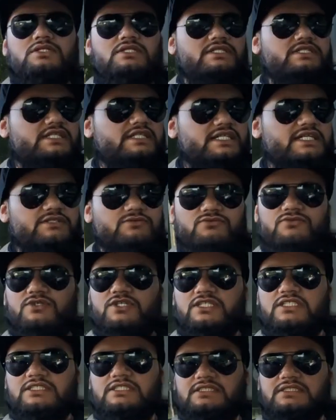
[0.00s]
indicate
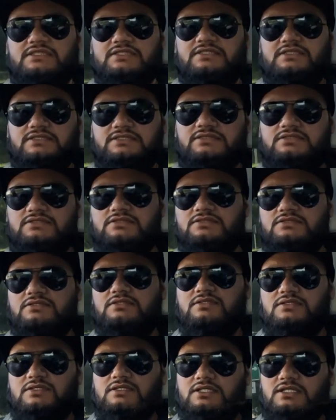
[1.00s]
right.
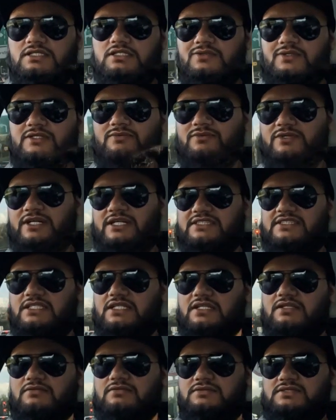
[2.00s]
Oh, and we're at
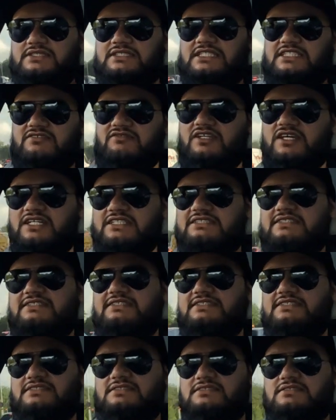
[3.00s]
a set of lights.